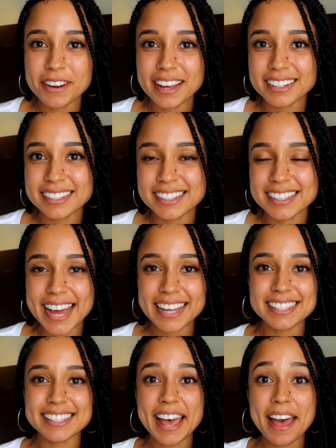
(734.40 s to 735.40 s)
friends,
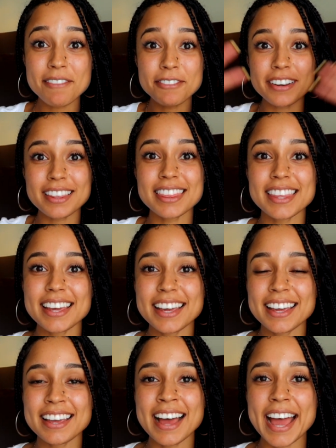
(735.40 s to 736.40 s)
that's
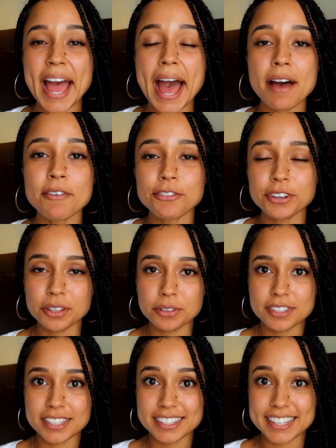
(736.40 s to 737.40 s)
everything I have for you
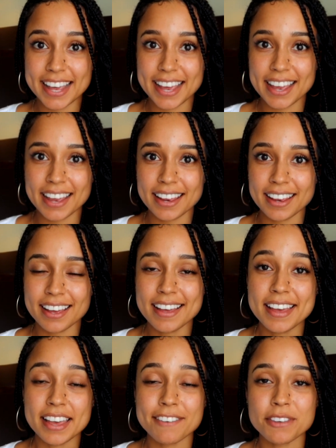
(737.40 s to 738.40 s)
today.
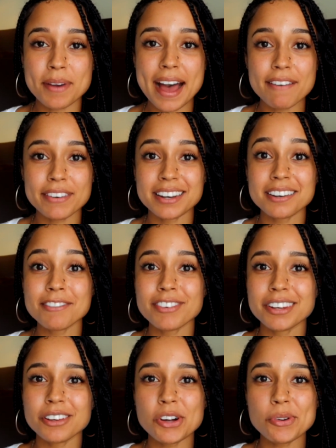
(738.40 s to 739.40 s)
If you have any
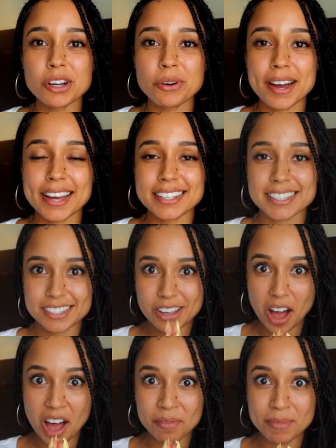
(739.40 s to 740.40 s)
video requests,
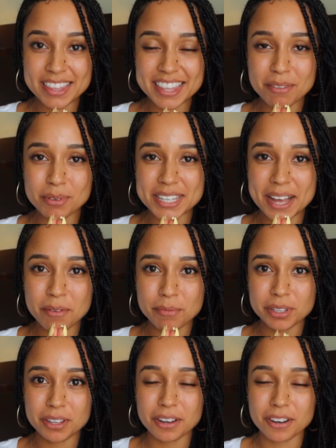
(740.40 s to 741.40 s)
comment them down
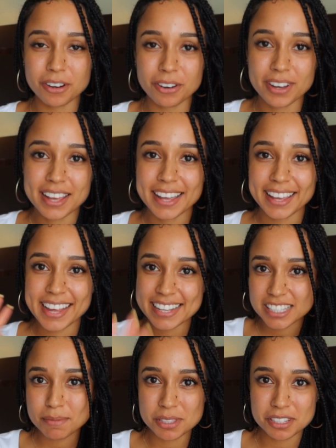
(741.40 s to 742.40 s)
below,
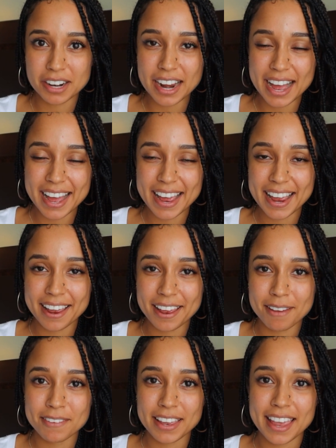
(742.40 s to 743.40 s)
hit
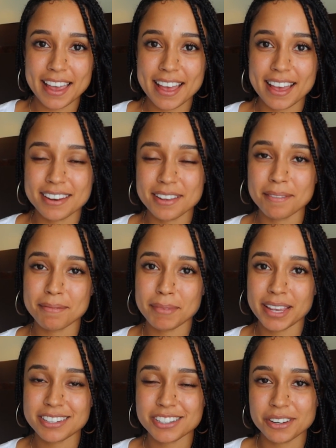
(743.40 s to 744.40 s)
subscribe, and
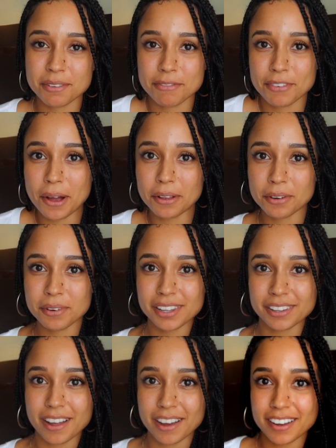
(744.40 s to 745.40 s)
make sure you follow
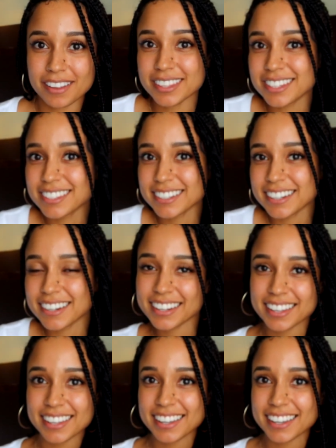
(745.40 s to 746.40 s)
along on the
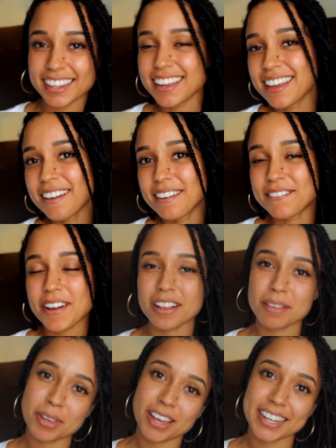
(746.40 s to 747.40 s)
journey.
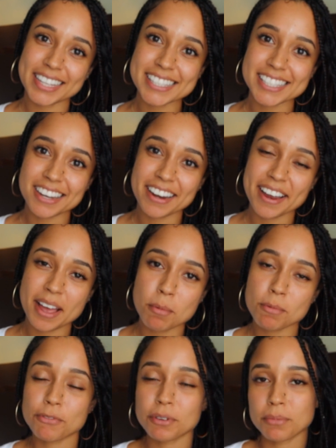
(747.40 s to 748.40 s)
Follow me on
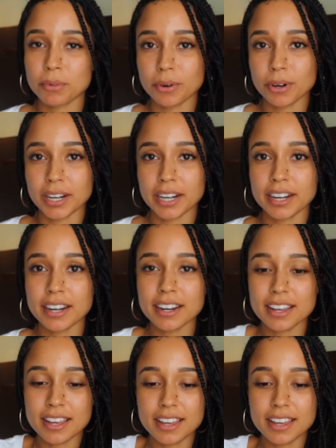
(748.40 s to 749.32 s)
Instagram for more